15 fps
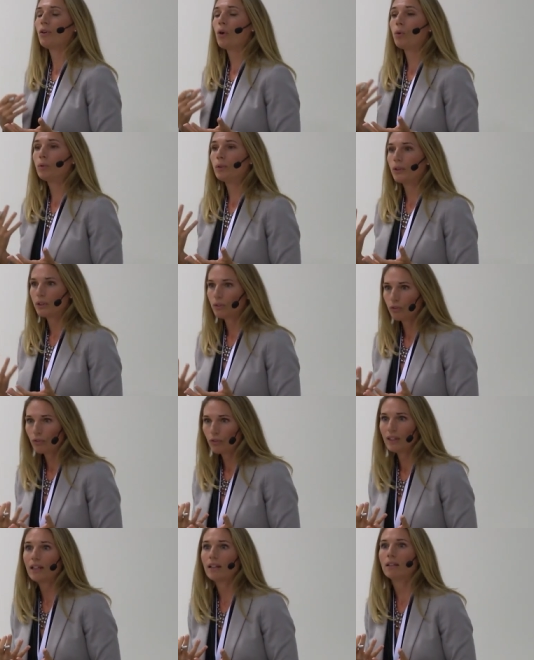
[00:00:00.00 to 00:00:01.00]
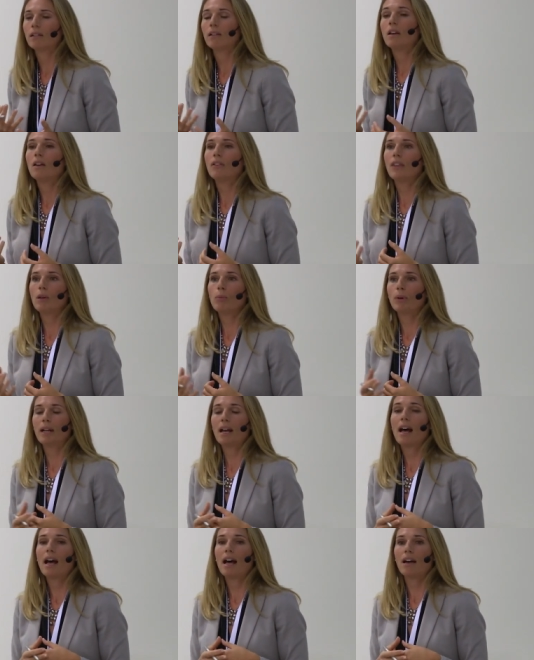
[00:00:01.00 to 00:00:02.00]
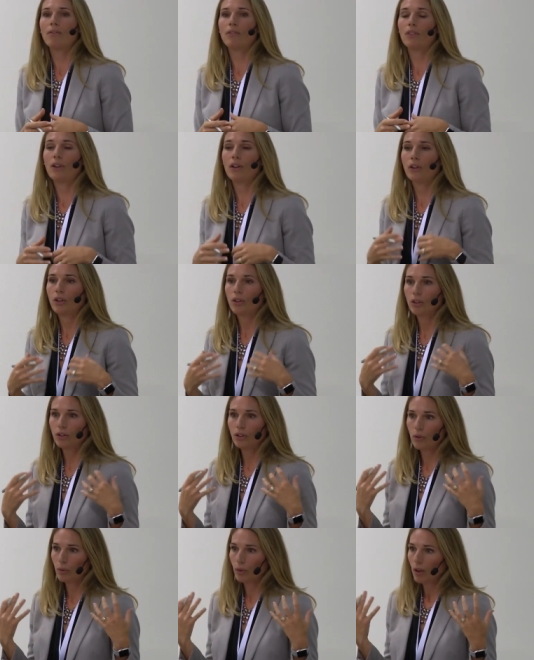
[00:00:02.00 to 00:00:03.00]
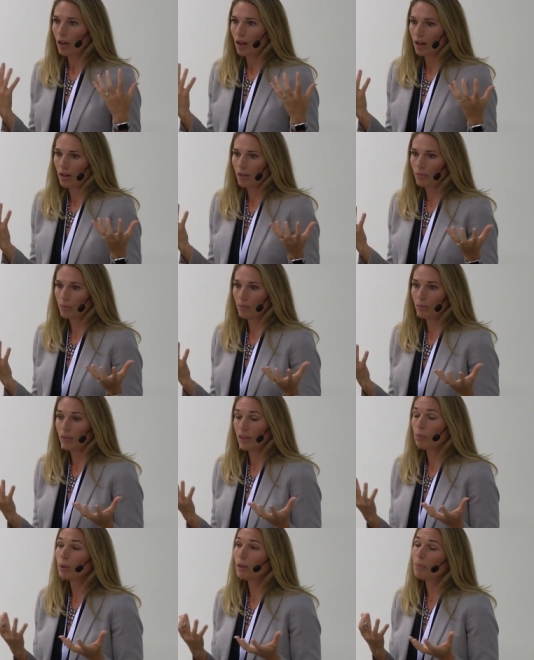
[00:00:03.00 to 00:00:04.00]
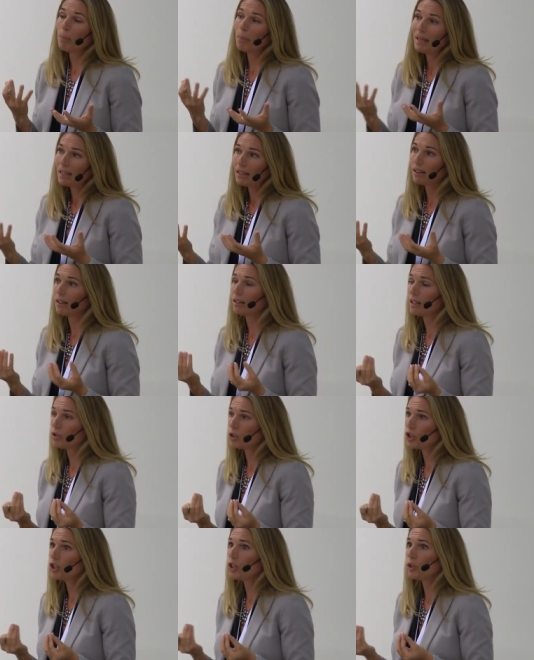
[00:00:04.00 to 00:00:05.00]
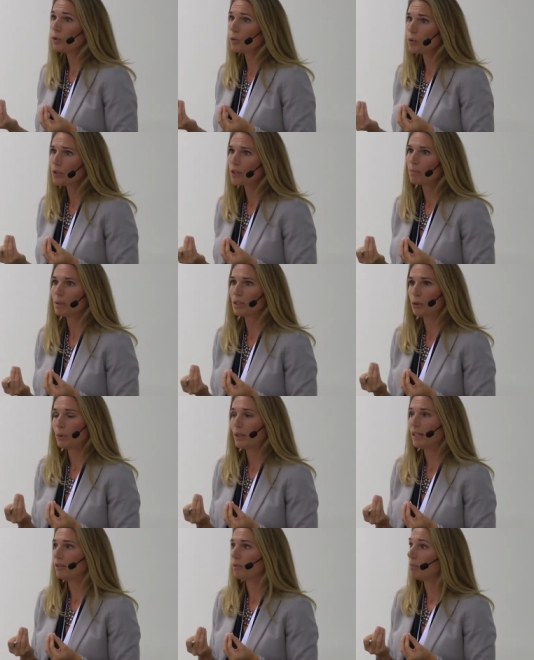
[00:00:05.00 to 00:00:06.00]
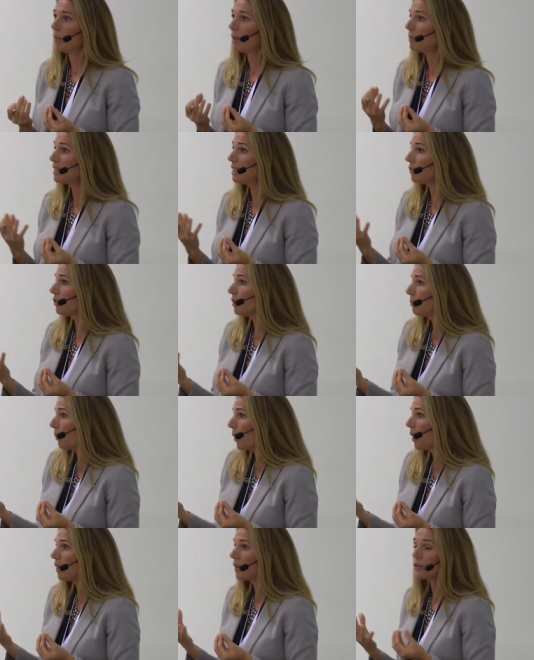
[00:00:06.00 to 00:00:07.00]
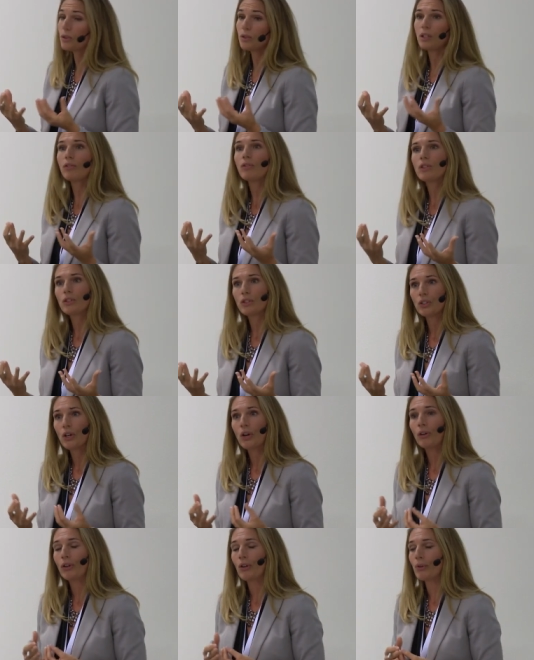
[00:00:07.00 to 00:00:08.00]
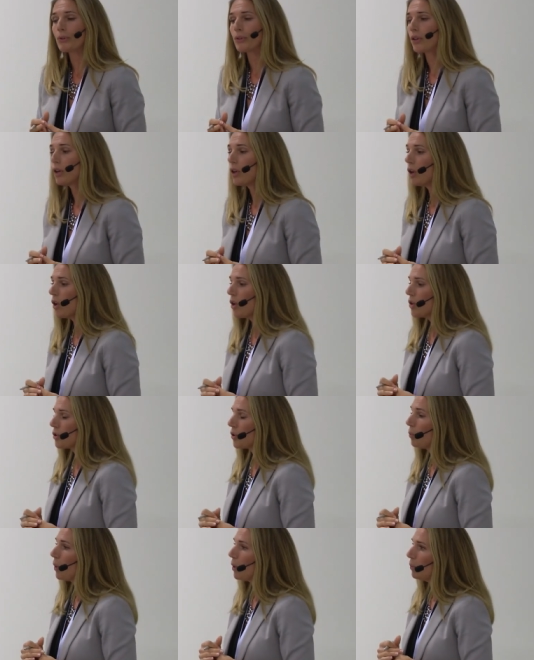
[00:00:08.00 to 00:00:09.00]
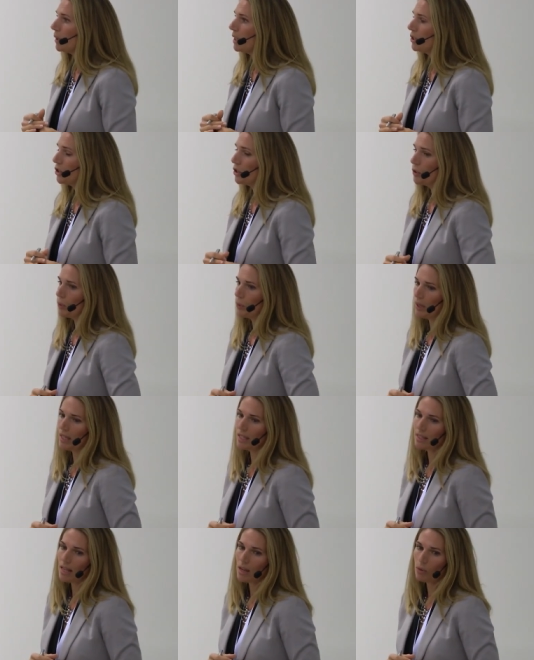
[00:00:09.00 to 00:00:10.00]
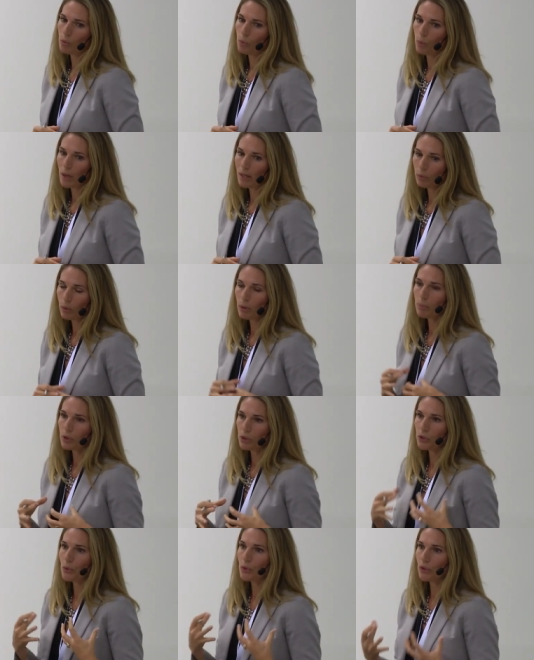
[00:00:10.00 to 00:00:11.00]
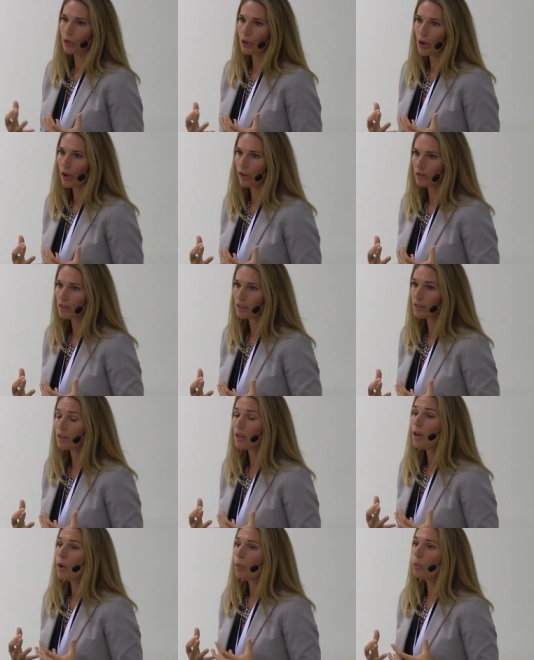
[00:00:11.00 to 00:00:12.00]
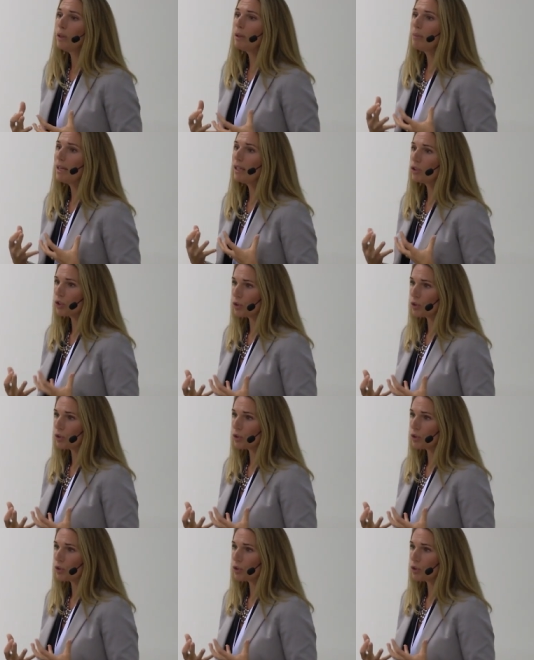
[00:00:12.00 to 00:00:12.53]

their own look and feel. They want to have their, you know, um, they want to pick and choose between maybe different products or different scenarios. So, what we do is that when we produce our content, we make